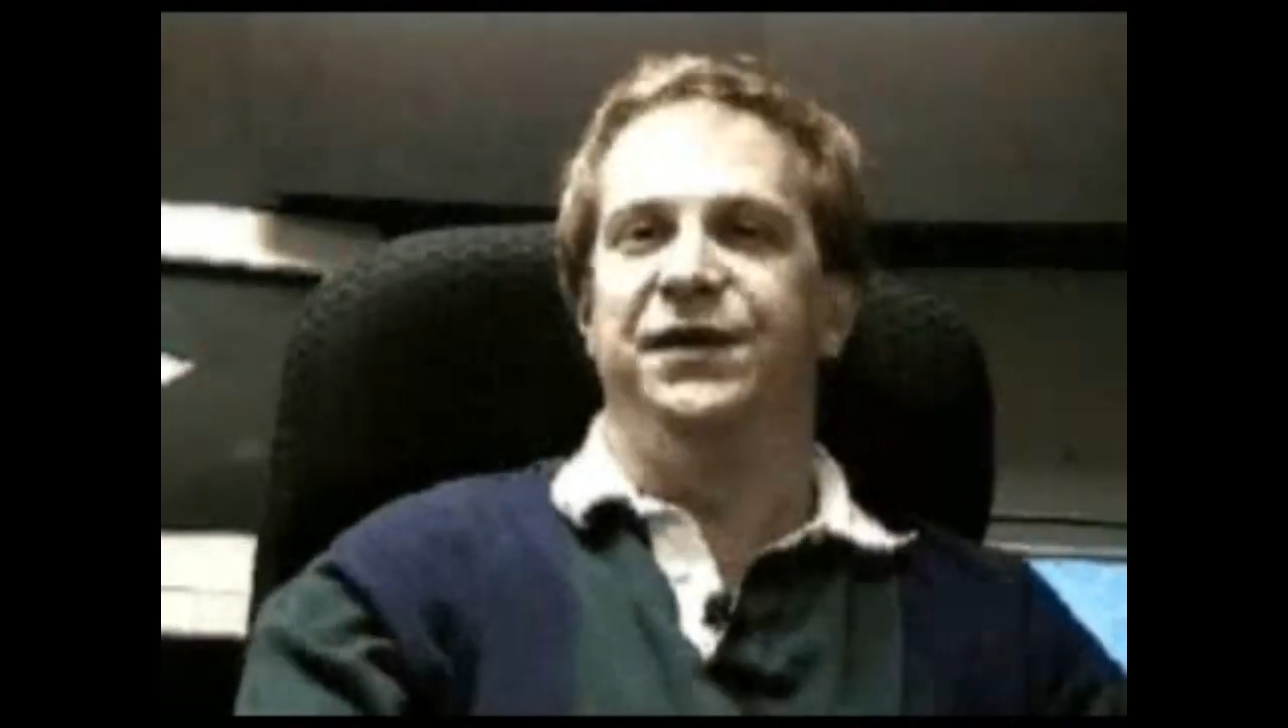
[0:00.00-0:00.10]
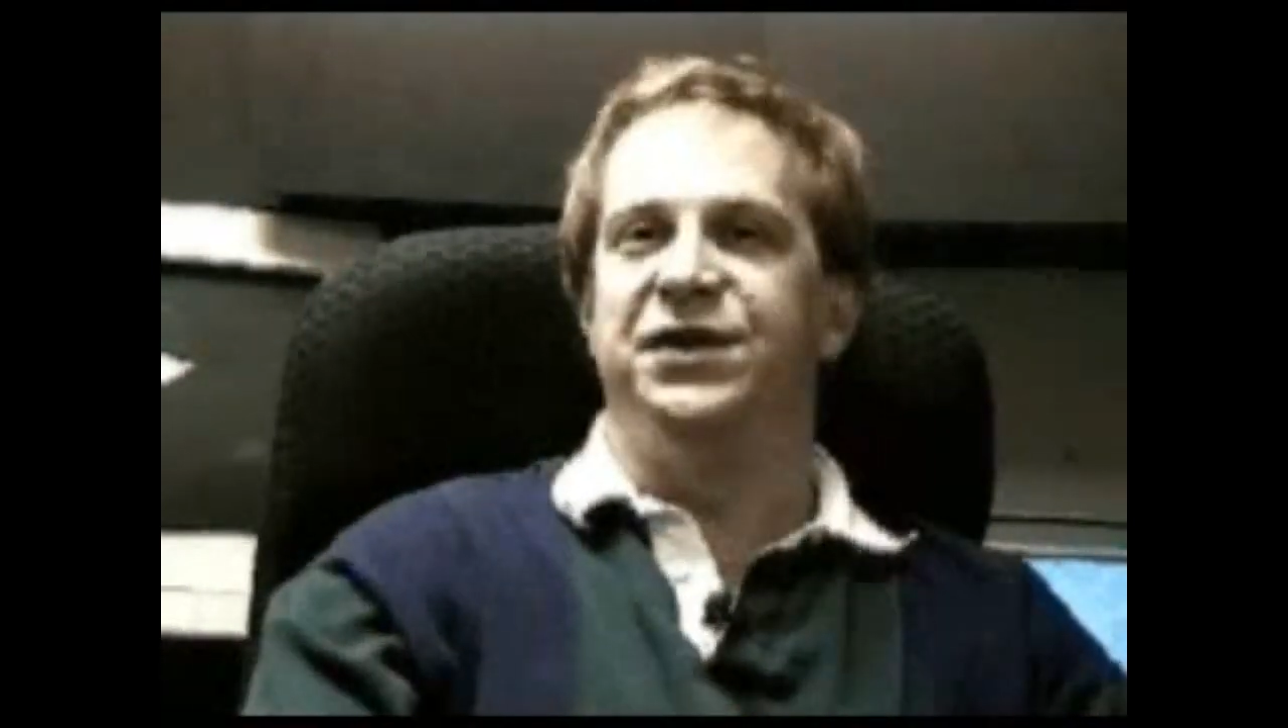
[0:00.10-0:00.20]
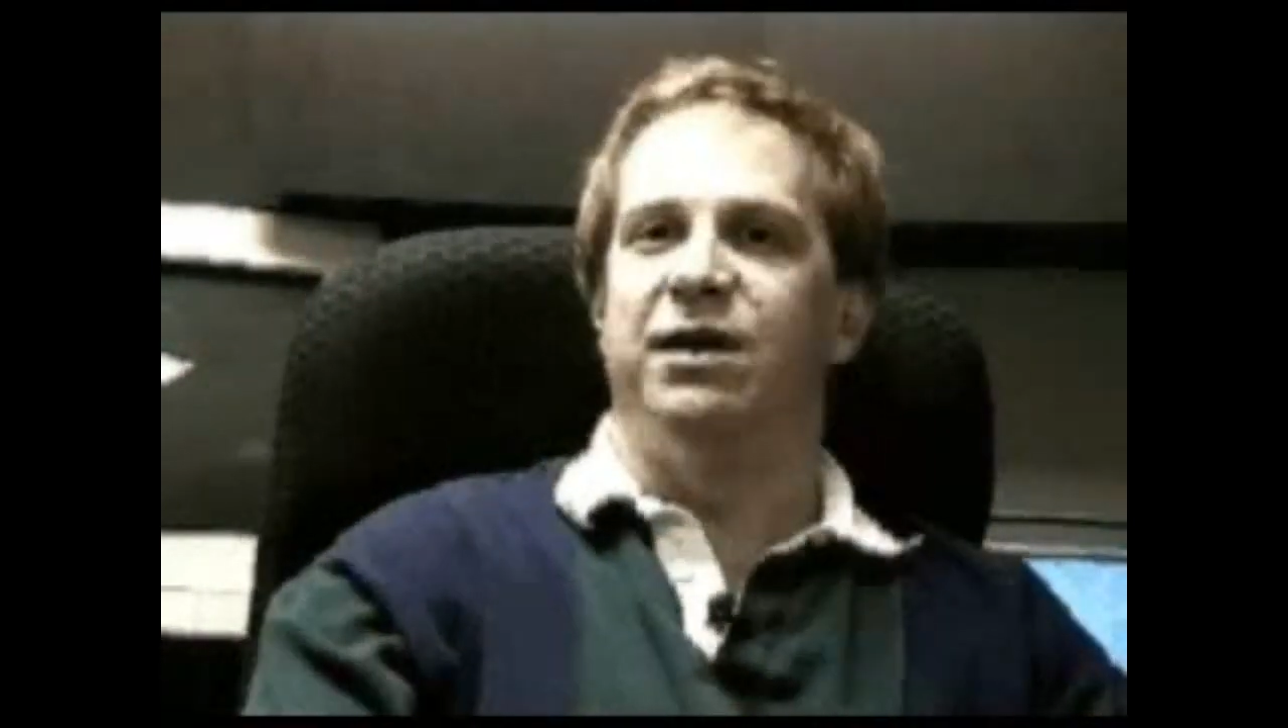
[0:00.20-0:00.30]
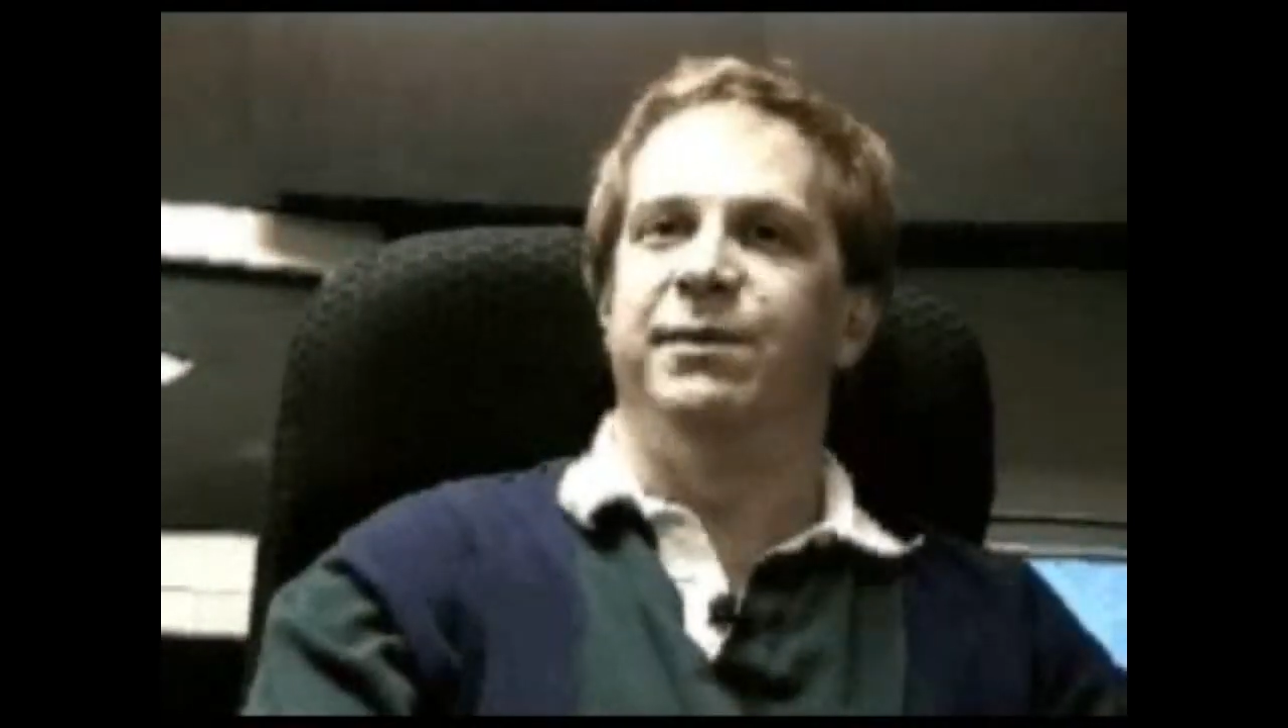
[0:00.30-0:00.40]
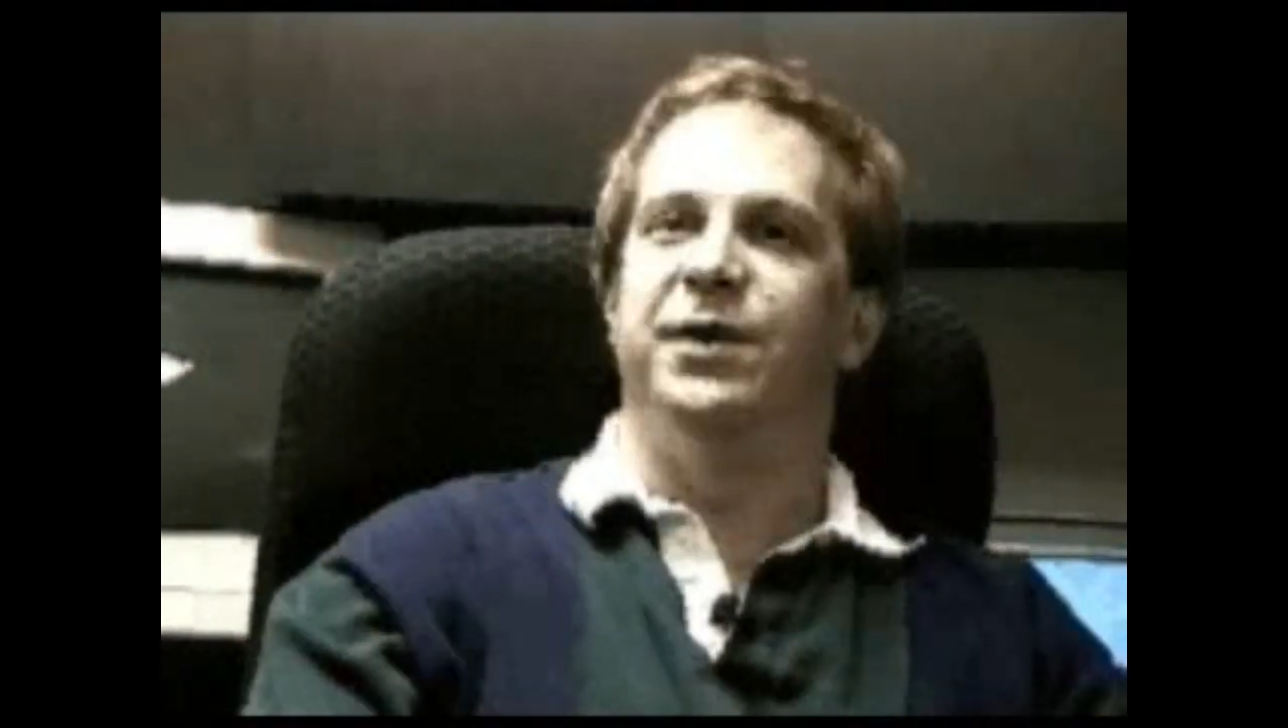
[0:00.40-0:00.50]
the
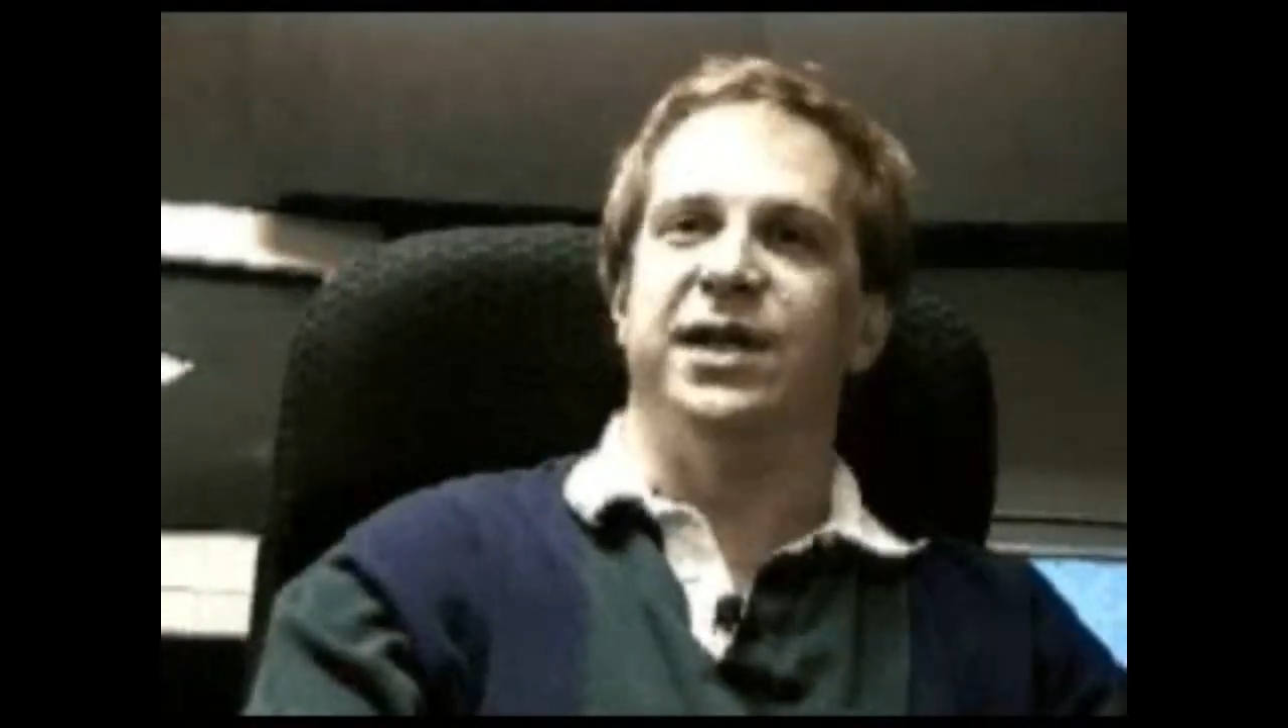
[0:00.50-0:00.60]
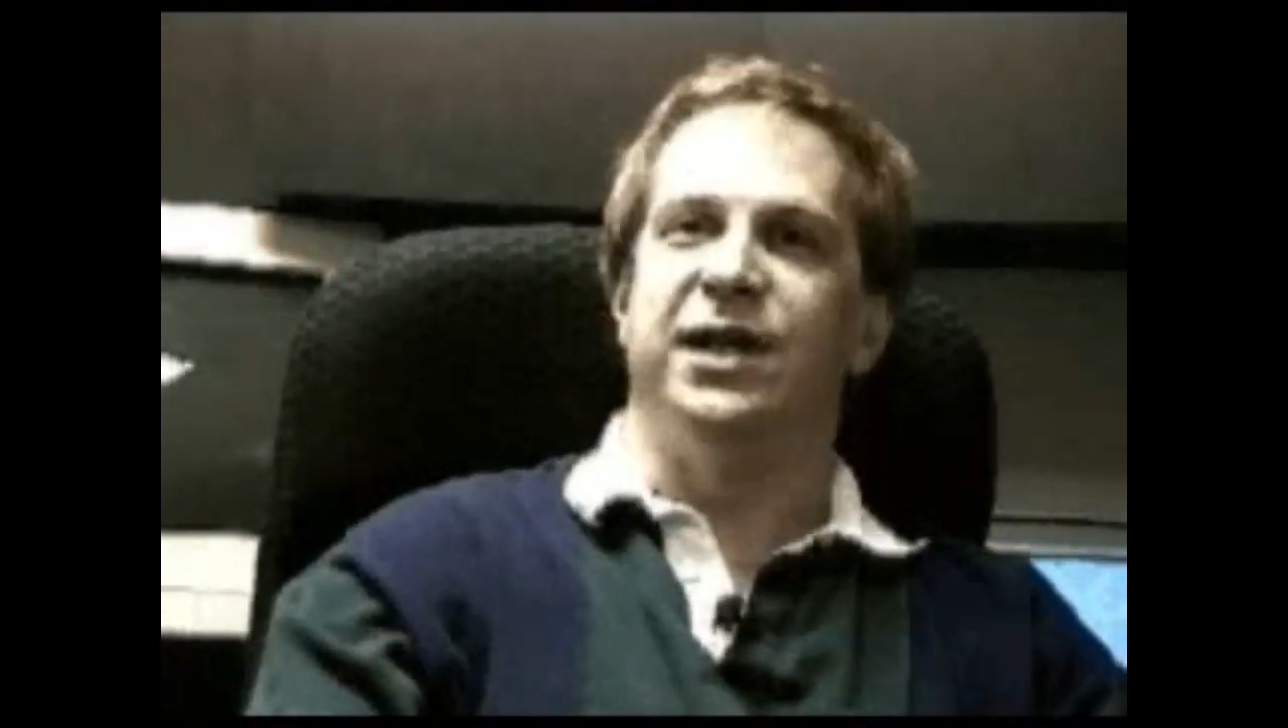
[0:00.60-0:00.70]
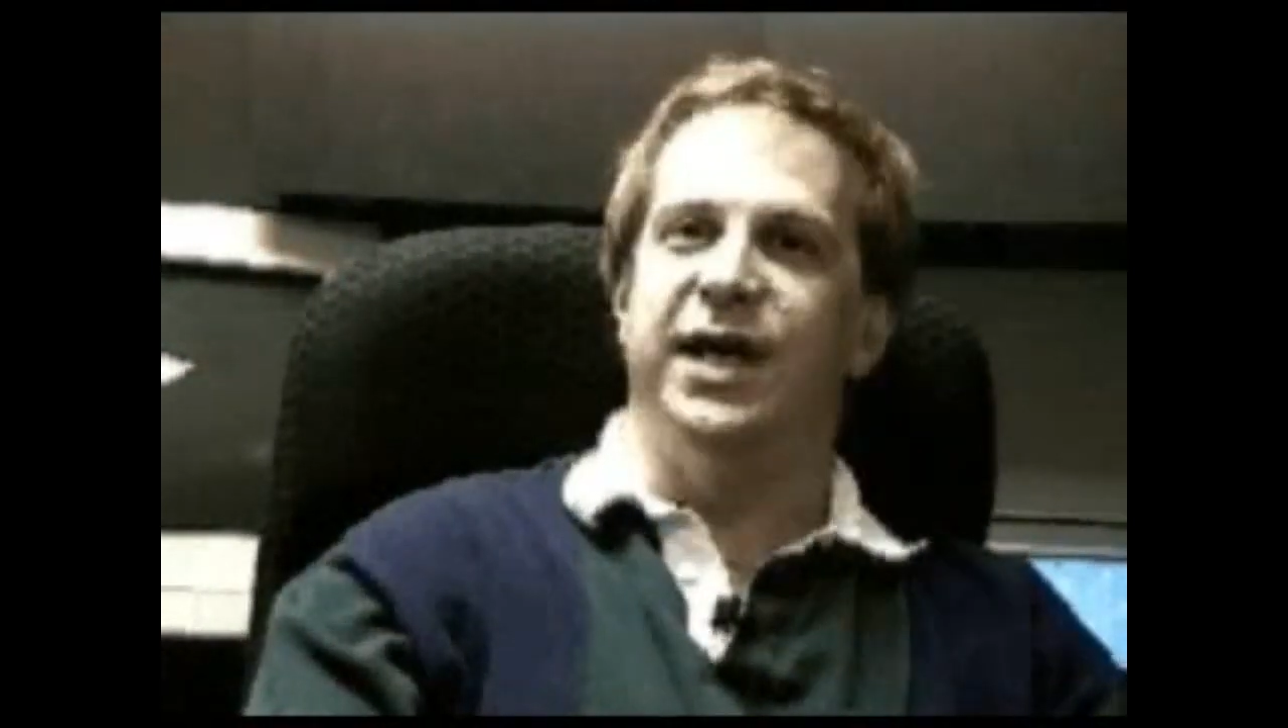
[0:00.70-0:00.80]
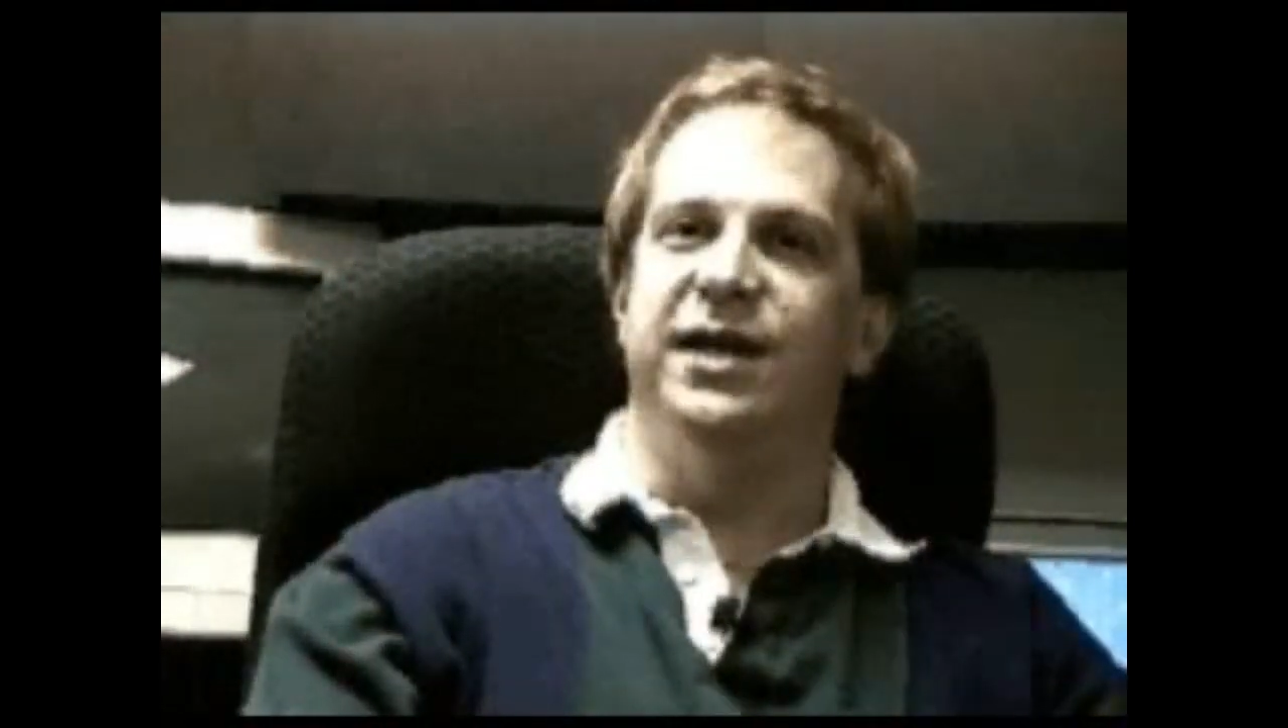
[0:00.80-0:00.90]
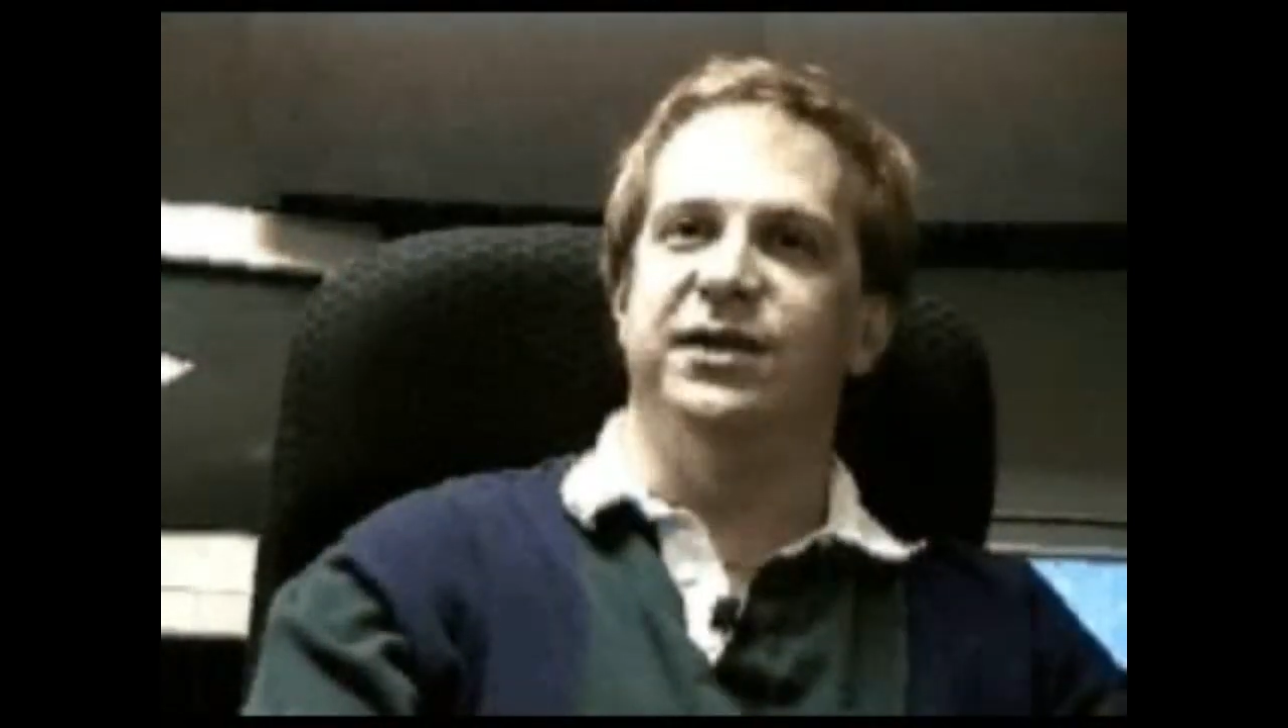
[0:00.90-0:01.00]
summer at the
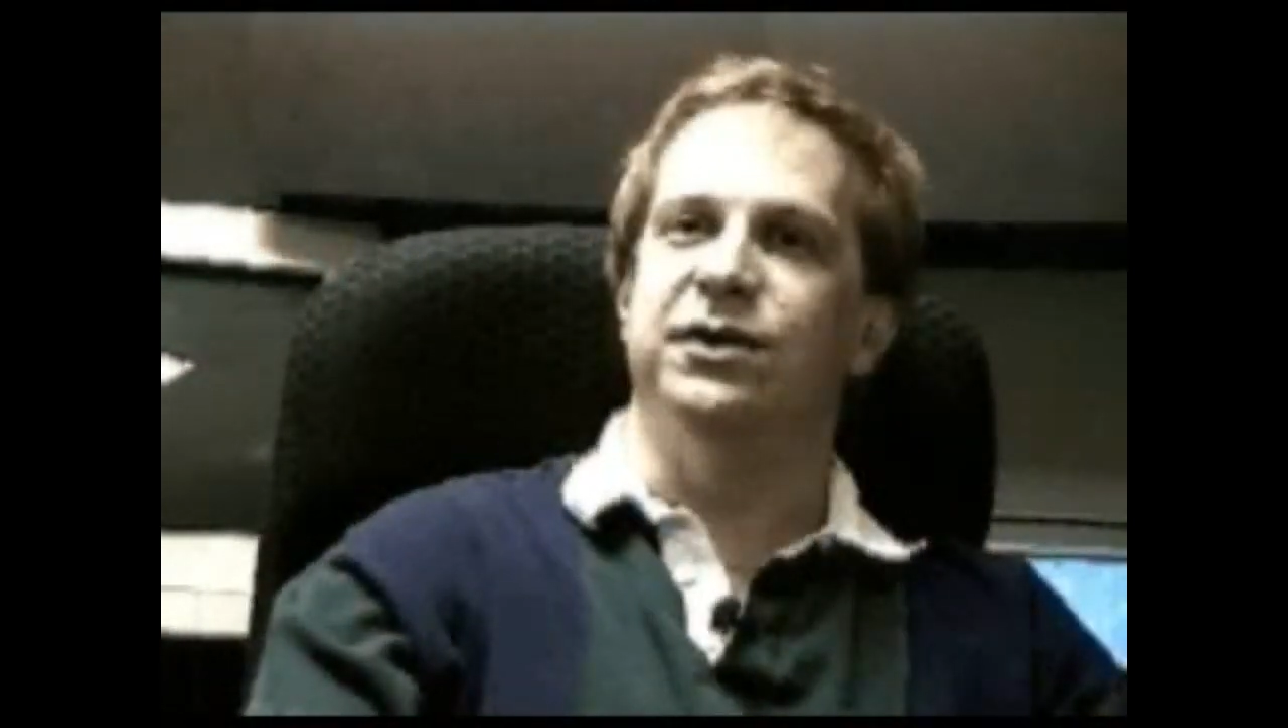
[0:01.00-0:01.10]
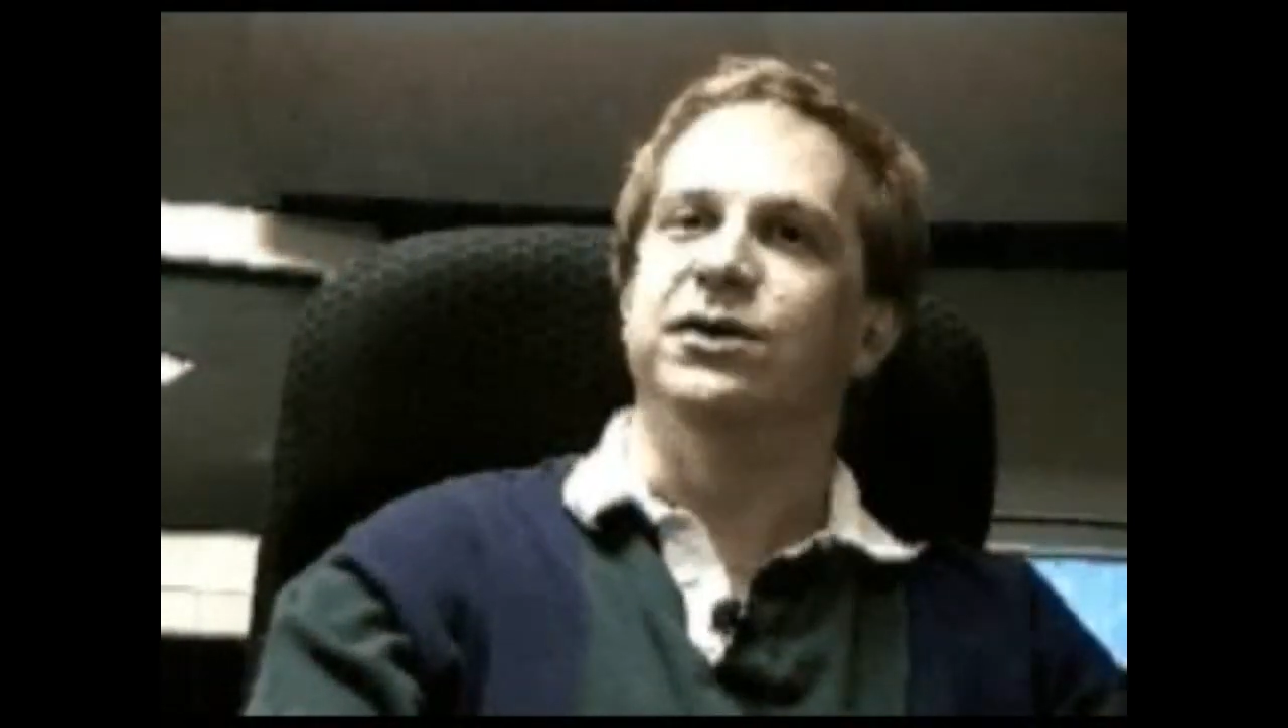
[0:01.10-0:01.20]
latest,